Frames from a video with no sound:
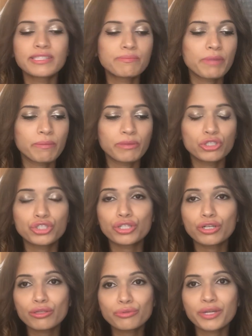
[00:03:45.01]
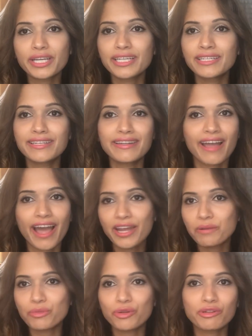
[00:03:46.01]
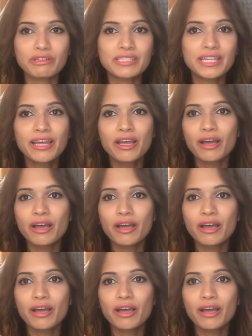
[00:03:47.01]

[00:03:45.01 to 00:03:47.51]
This may be children, animals,